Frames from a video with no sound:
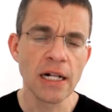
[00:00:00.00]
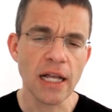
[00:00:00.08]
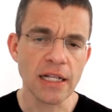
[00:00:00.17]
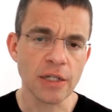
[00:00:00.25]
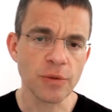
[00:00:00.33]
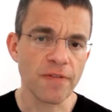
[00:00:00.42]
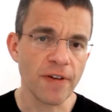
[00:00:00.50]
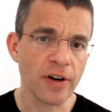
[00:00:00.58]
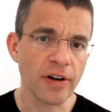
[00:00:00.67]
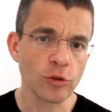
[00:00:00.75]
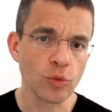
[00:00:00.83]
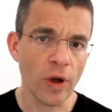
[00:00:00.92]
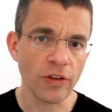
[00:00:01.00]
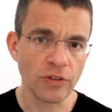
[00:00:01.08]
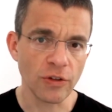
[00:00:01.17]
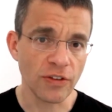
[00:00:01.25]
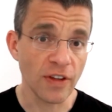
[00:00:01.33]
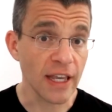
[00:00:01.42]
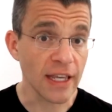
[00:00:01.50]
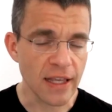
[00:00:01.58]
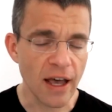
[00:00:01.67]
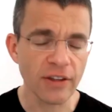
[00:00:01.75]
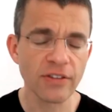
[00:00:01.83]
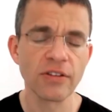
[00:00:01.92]
It's that we figured out ways to say
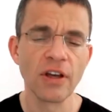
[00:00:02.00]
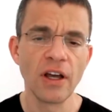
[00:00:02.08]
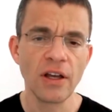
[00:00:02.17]
yes,